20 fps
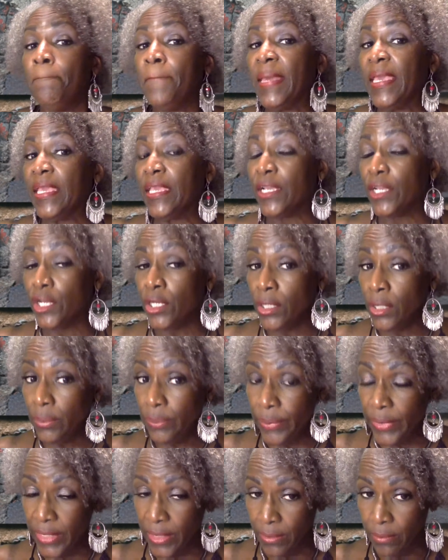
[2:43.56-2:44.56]
It could
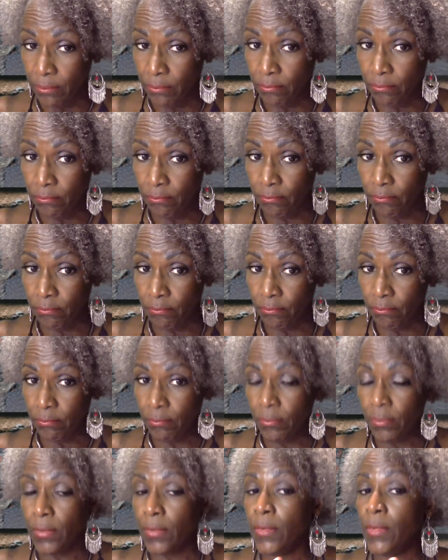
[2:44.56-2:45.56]
be.
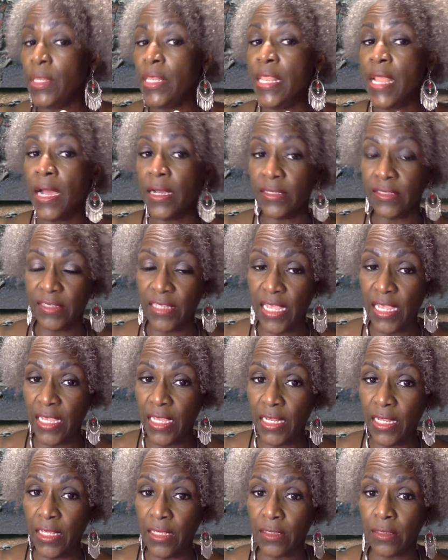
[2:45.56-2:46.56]
Not saying
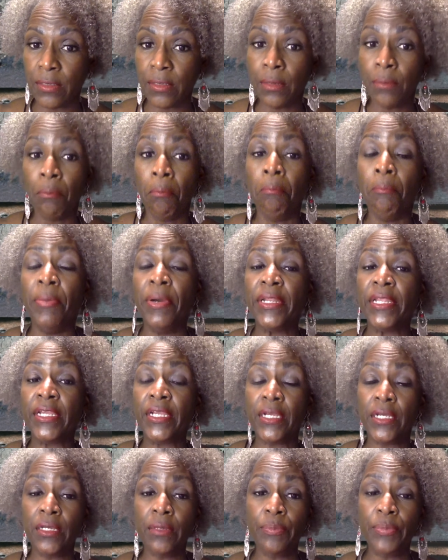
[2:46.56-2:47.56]
it is, but it
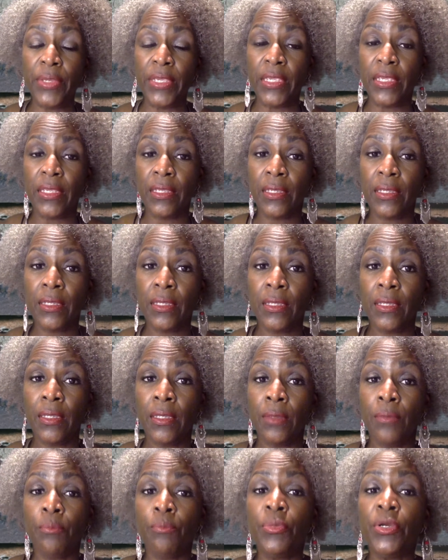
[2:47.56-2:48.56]
could be
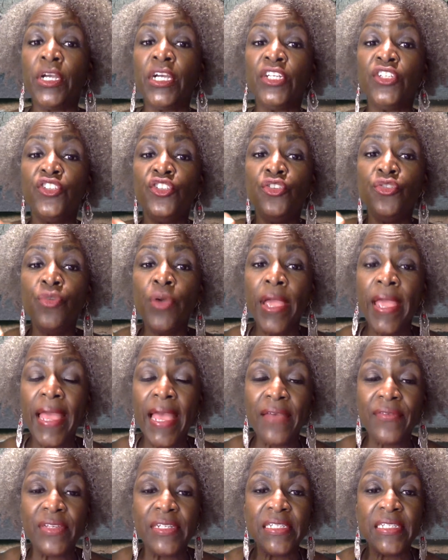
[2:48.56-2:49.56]
because you
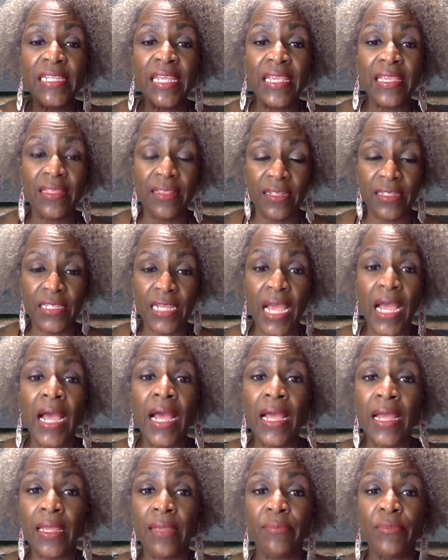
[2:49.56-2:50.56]
haven't taken the
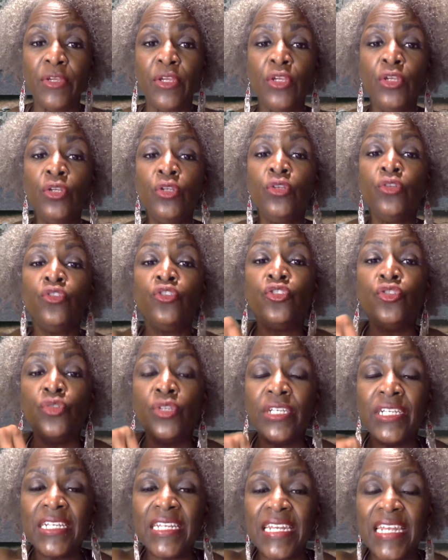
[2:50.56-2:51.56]
time to
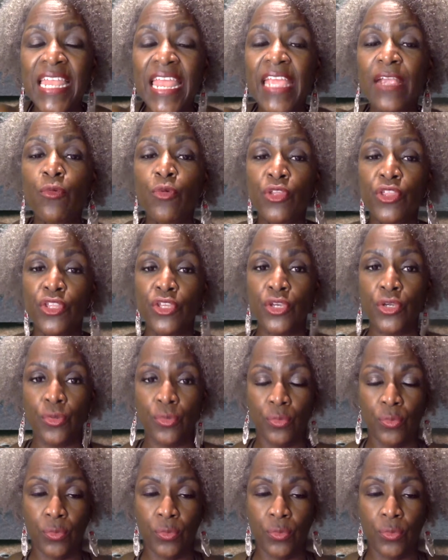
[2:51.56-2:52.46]
connect with you.